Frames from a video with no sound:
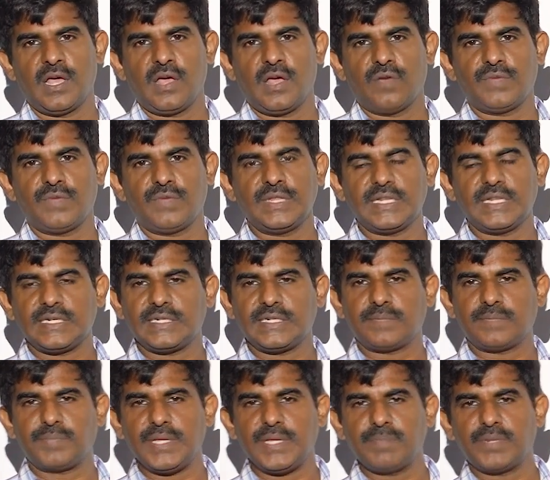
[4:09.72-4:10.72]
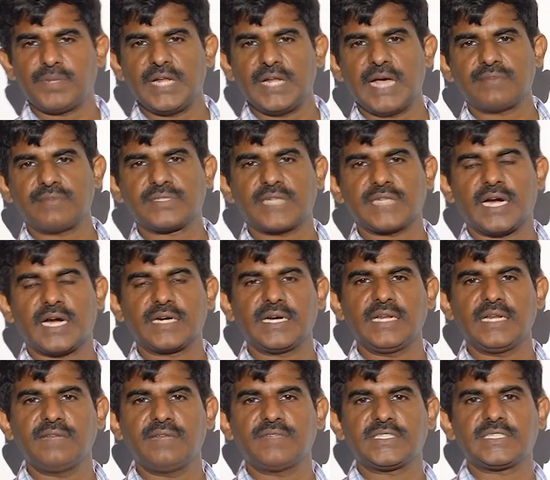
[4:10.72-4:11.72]
When the people have
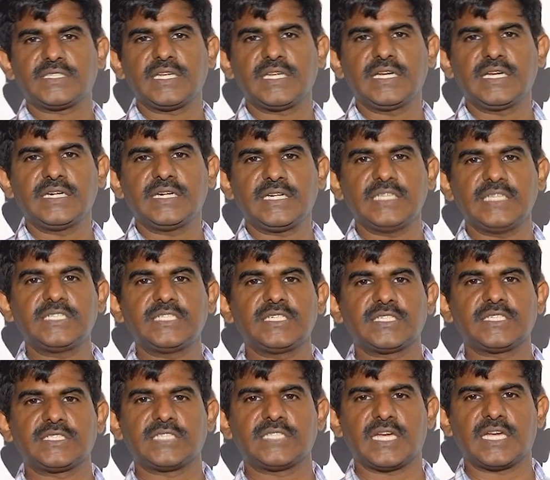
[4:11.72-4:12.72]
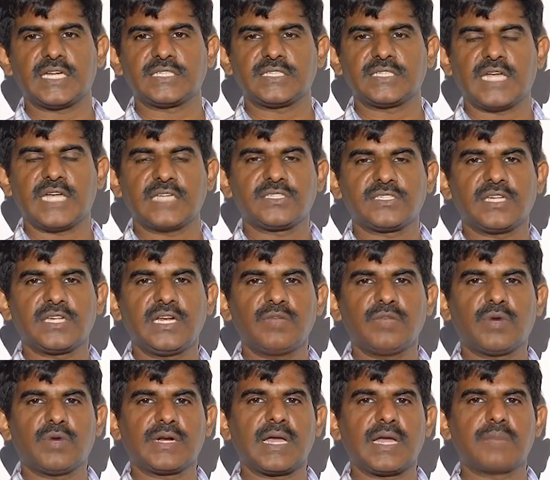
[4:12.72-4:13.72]
started investing in TCS shares, naturally
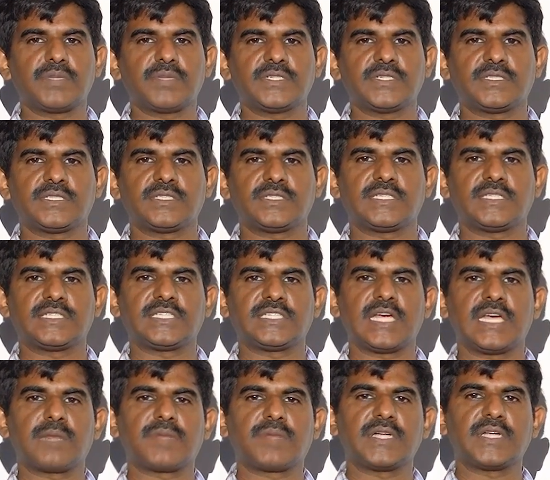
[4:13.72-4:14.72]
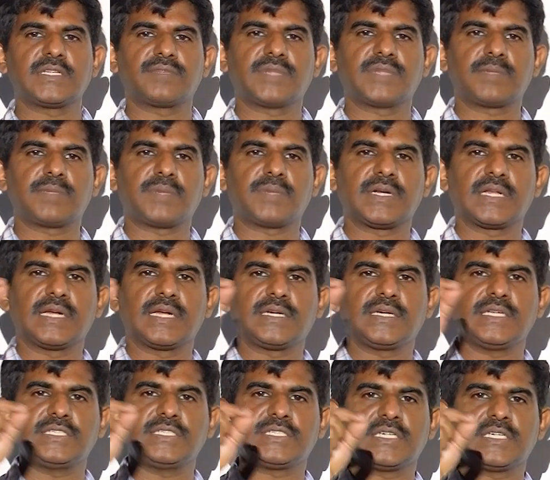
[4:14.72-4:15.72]
what happens? The share price of that particular
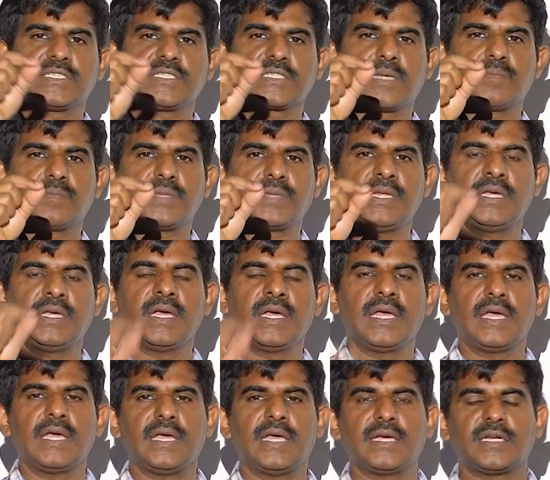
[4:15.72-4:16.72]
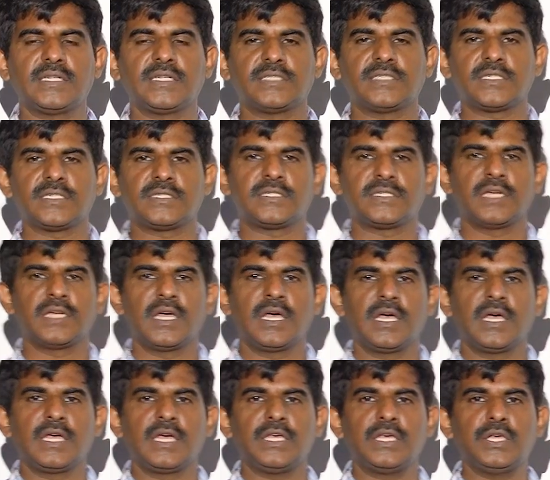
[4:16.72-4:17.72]
TCS company increases.
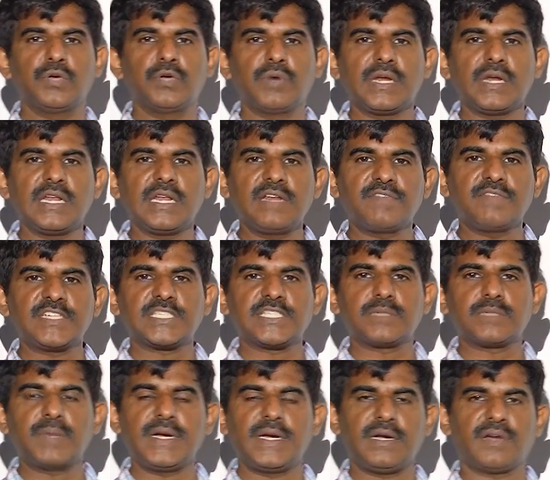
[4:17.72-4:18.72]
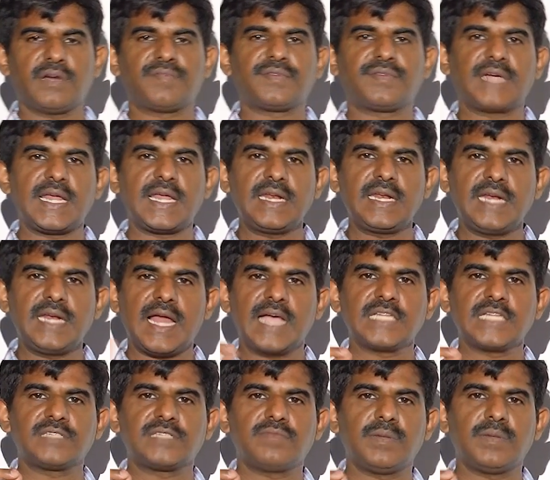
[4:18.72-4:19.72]
Your investment of 10
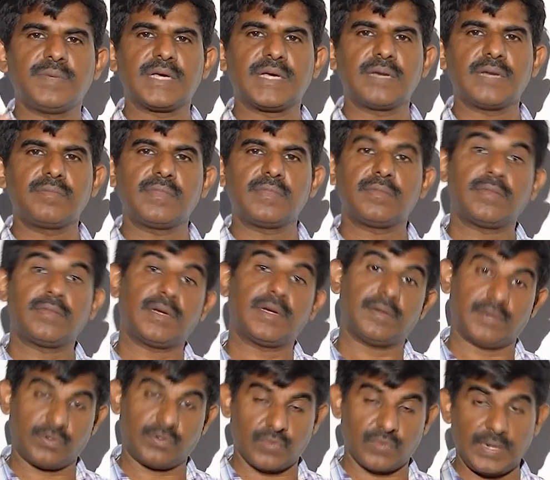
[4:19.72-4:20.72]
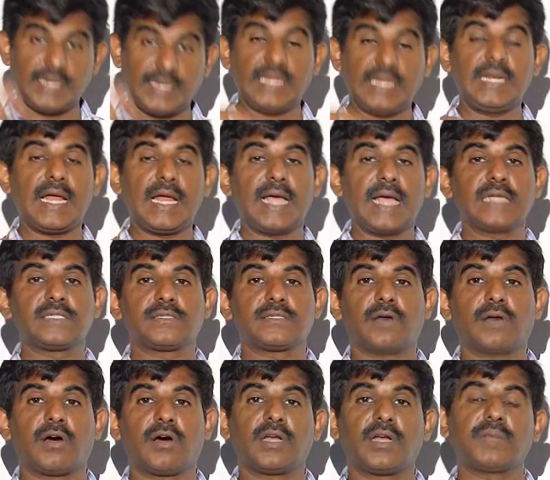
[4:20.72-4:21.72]
lakhs will become 20 lakhs
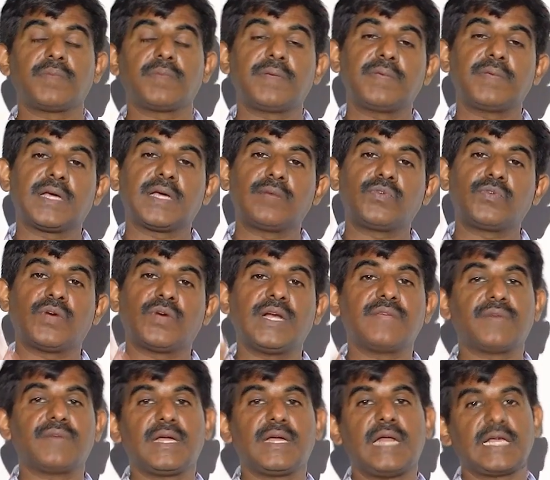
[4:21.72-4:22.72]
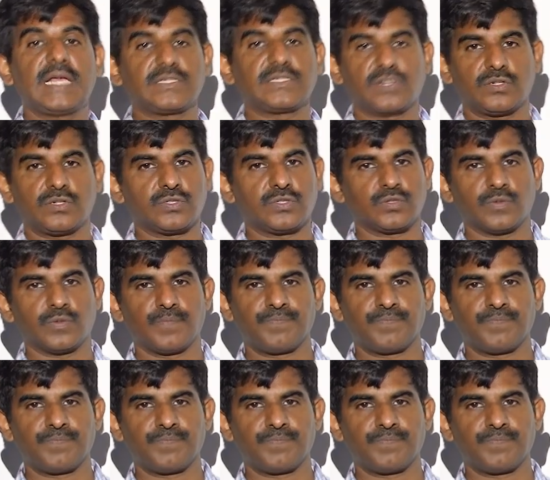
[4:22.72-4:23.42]
or it may become 25 lakhs also.